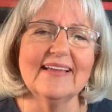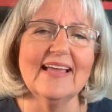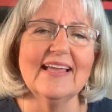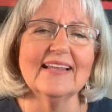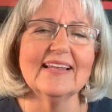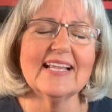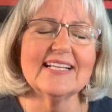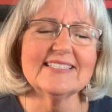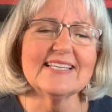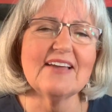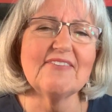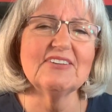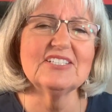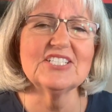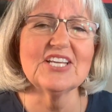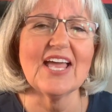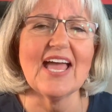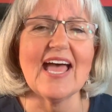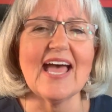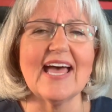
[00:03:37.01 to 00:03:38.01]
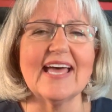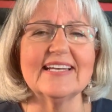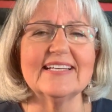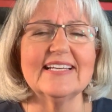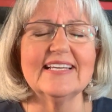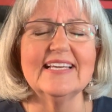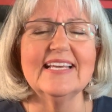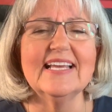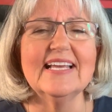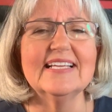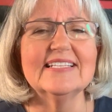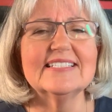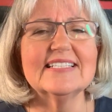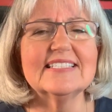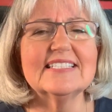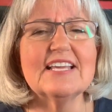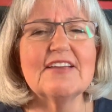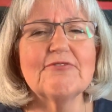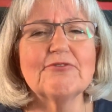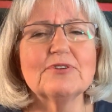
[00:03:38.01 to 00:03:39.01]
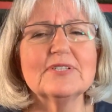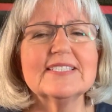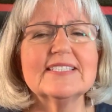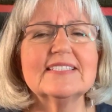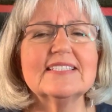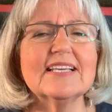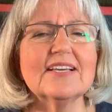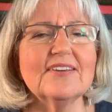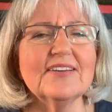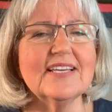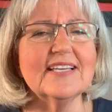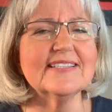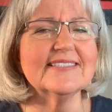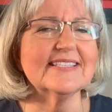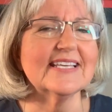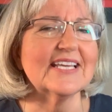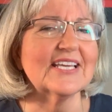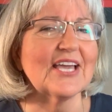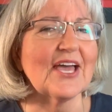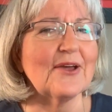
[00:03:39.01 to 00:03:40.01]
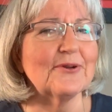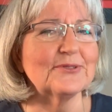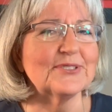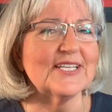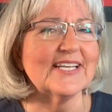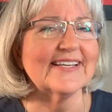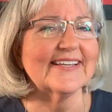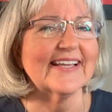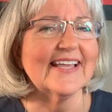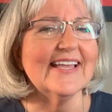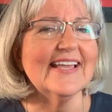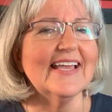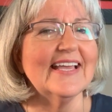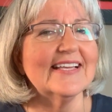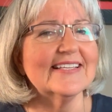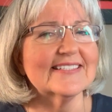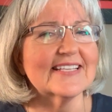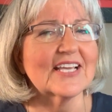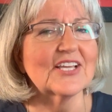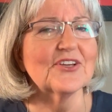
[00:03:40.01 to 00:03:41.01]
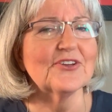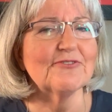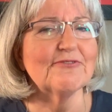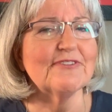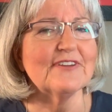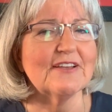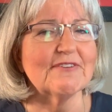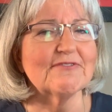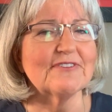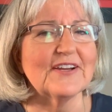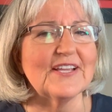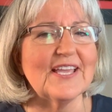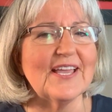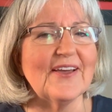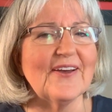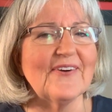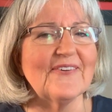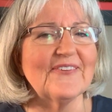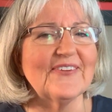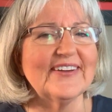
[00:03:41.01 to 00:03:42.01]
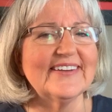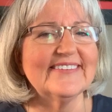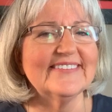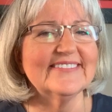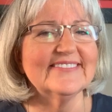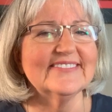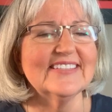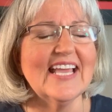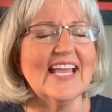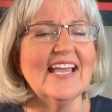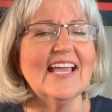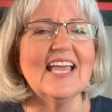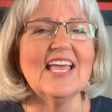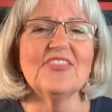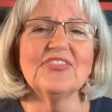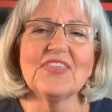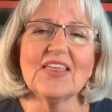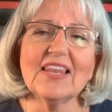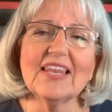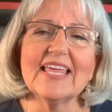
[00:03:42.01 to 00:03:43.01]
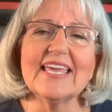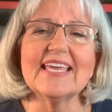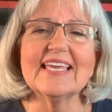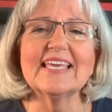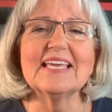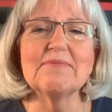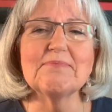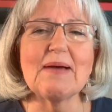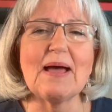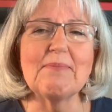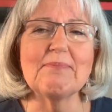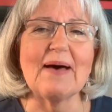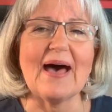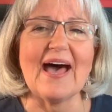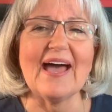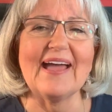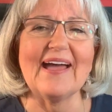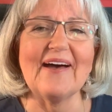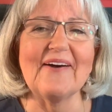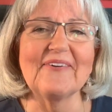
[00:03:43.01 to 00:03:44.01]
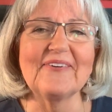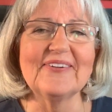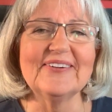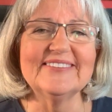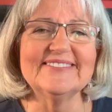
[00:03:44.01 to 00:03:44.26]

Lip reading: Let's have a chat to see if resiliency coaching is a good fit for you. Hit the link in my bio.